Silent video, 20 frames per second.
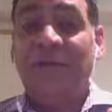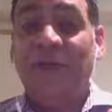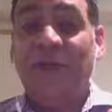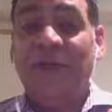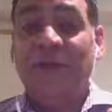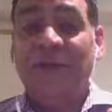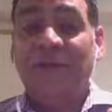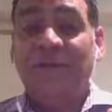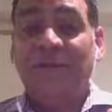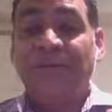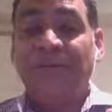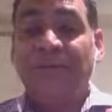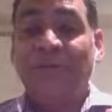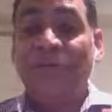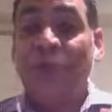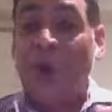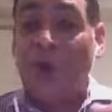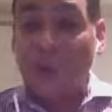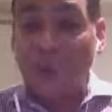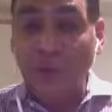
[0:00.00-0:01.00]
got
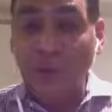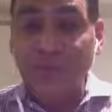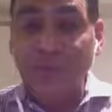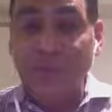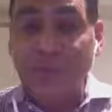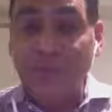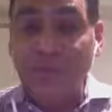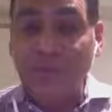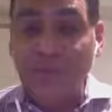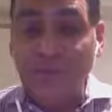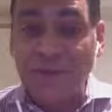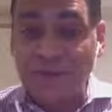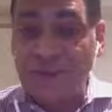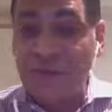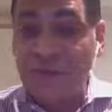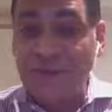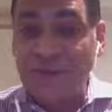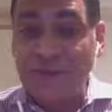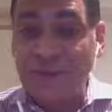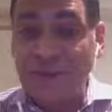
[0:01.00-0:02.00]
not only some
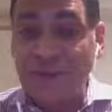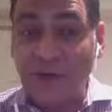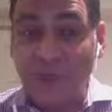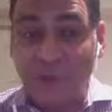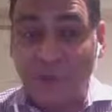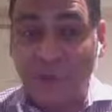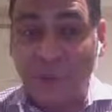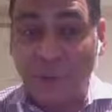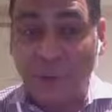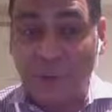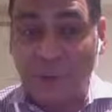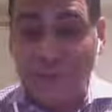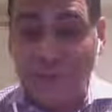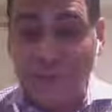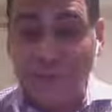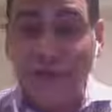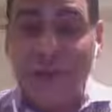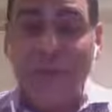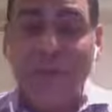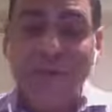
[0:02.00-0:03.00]
digital SLR
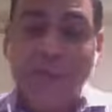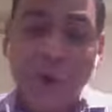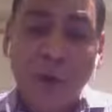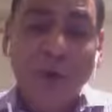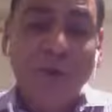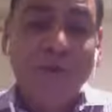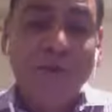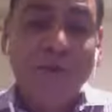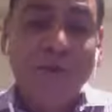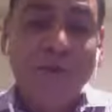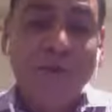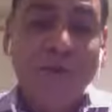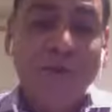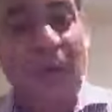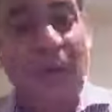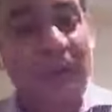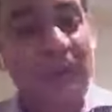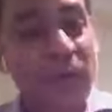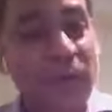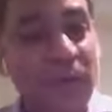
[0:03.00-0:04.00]
photos, and part of it is to
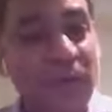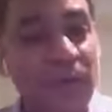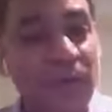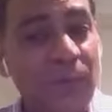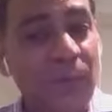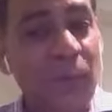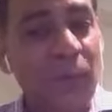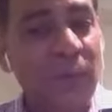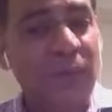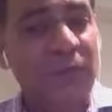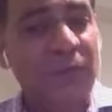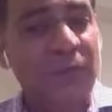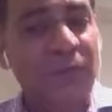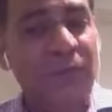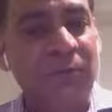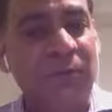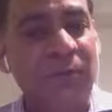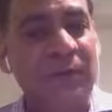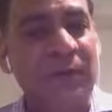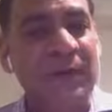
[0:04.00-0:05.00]
help me with
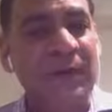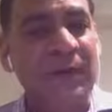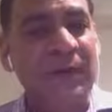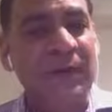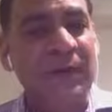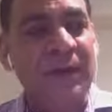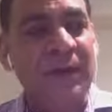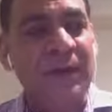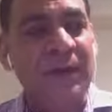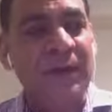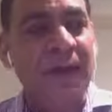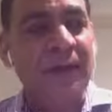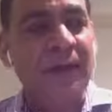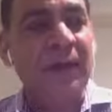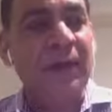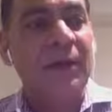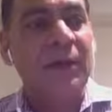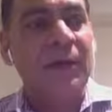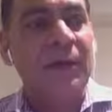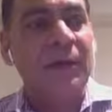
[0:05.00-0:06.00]
the
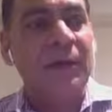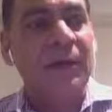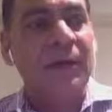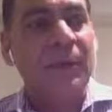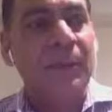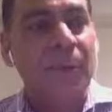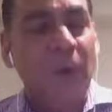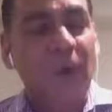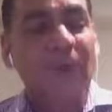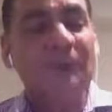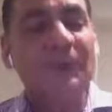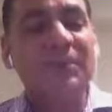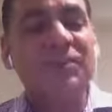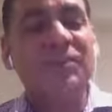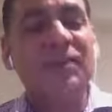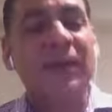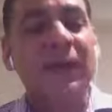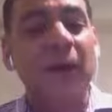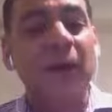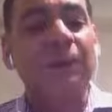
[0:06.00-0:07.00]
part of it is
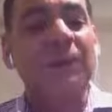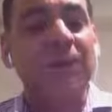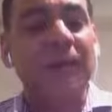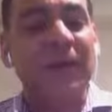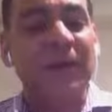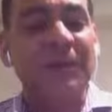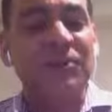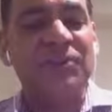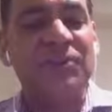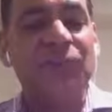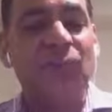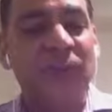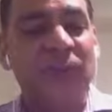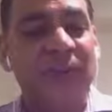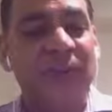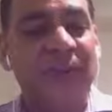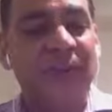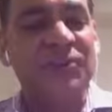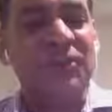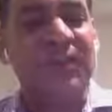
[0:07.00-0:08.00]
to help the patient with
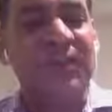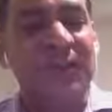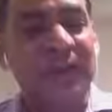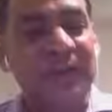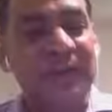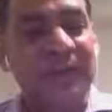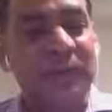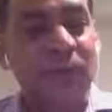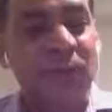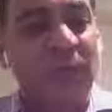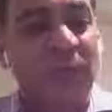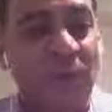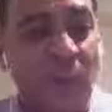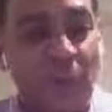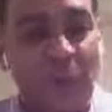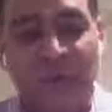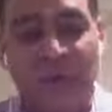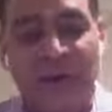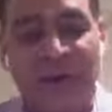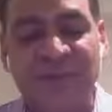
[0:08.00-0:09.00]
educating them with
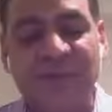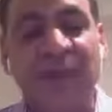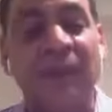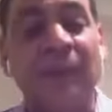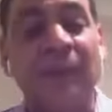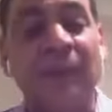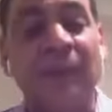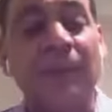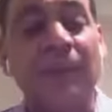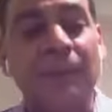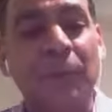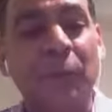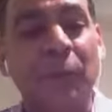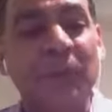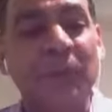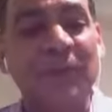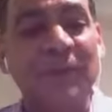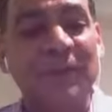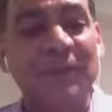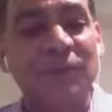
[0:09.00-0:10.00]
photographs, and
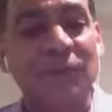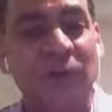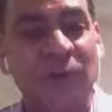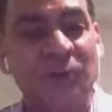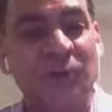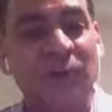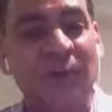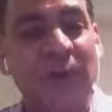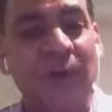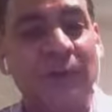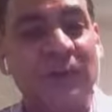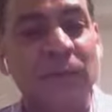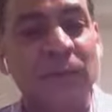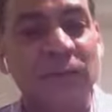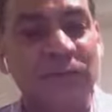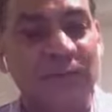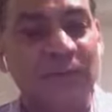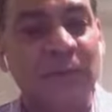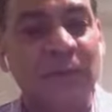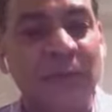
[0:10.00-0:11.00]
part of it is also to help
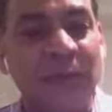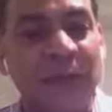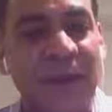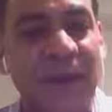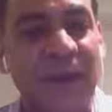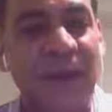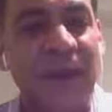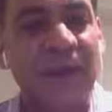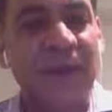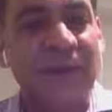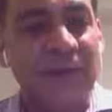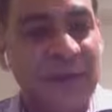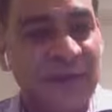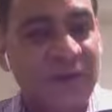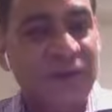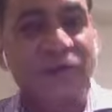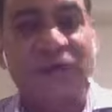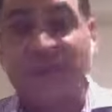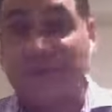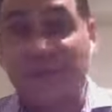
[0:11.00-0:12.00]
me with some of my
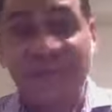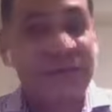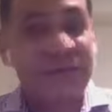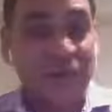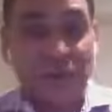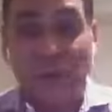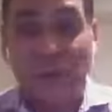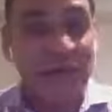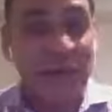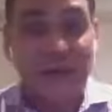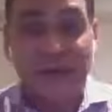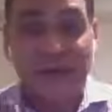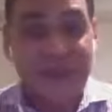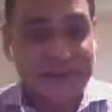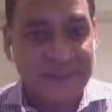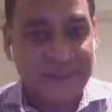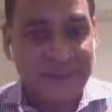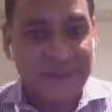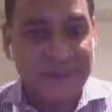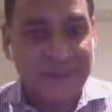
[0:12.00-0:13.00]
lectures if it's a cool
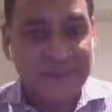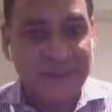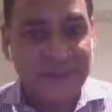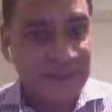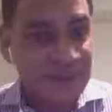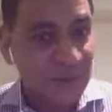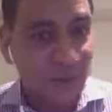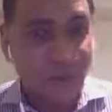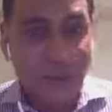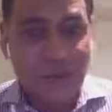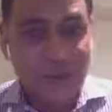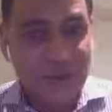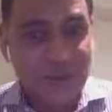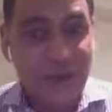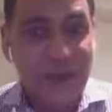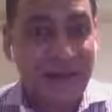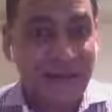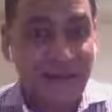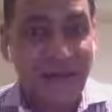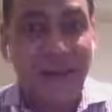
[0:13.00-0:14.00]
case. Yeah. So it's
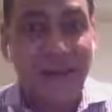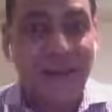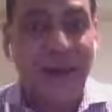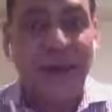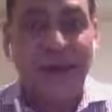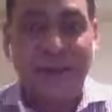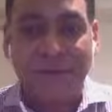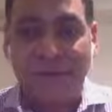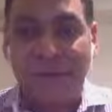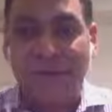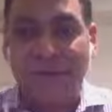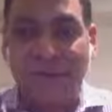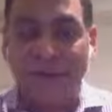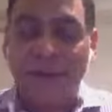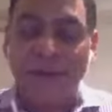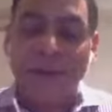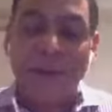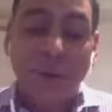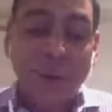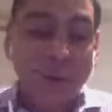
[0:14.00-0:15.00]
kind of a combined
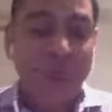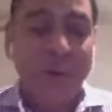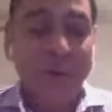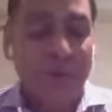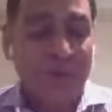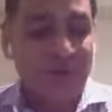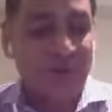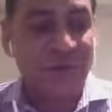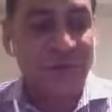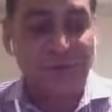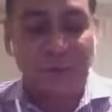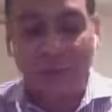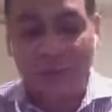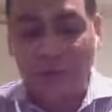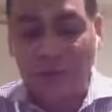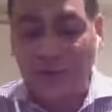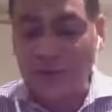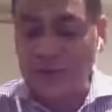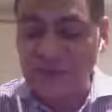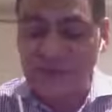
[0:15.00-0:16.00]
thing with permission from the
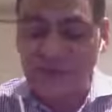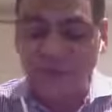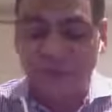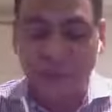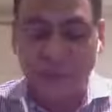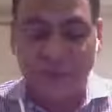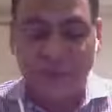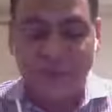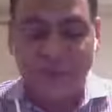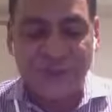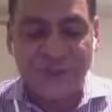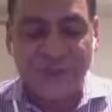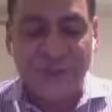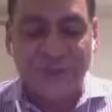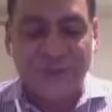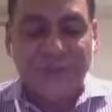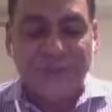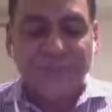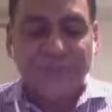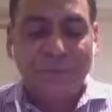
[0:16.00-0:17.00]
patients, of course.
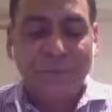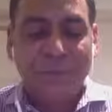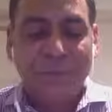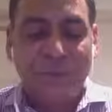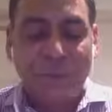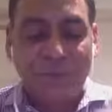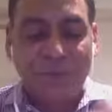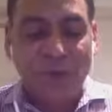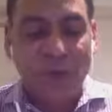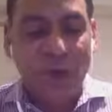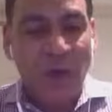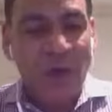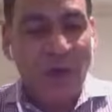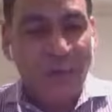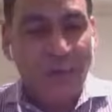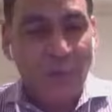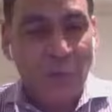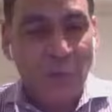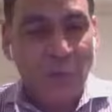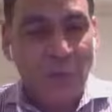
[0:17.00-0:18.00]
But we've got our
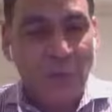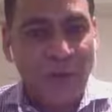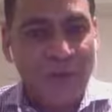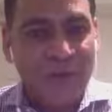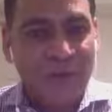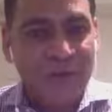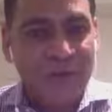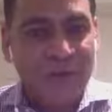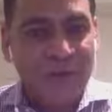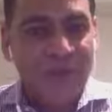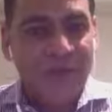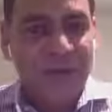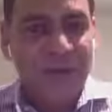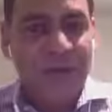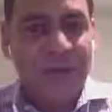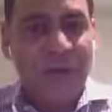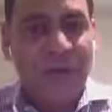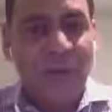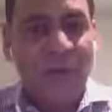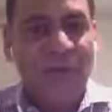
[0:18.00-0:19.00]
photographs,
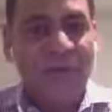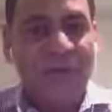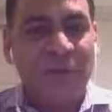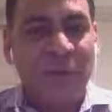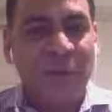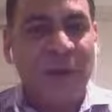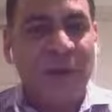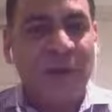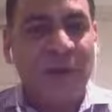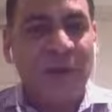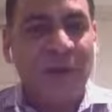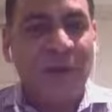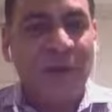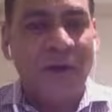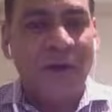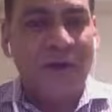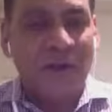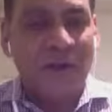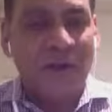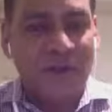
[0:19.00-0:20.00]
we've got our
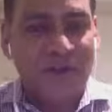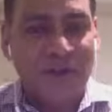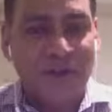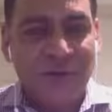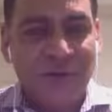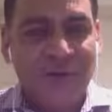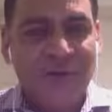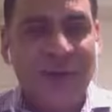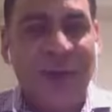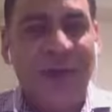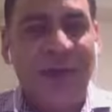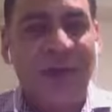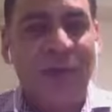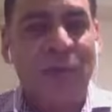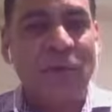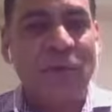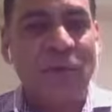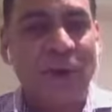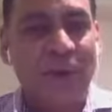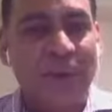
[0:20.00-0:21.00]
digital scan,
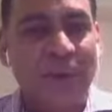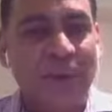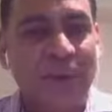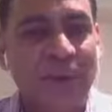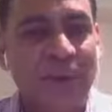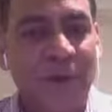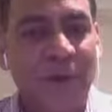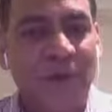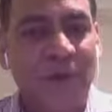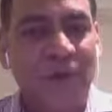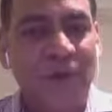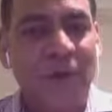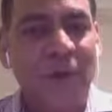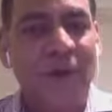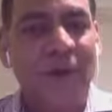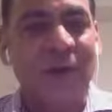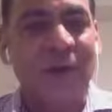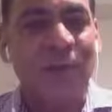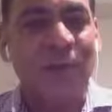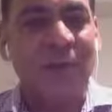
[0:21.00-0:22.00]
we've got a periodontal
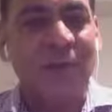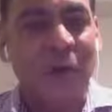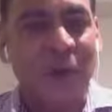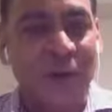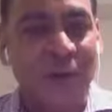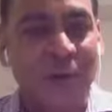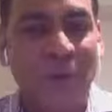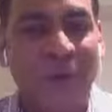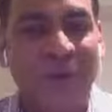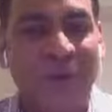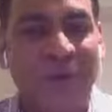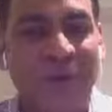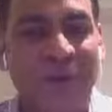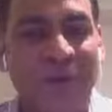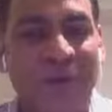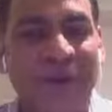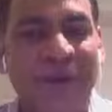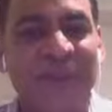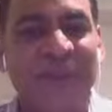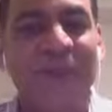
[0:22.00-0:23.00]
chart, we've got our
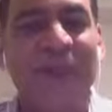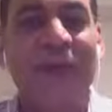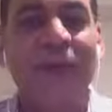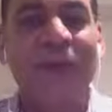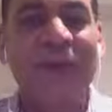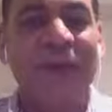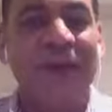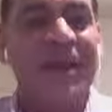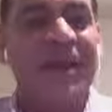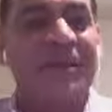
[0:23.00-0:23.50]
radiographs. Now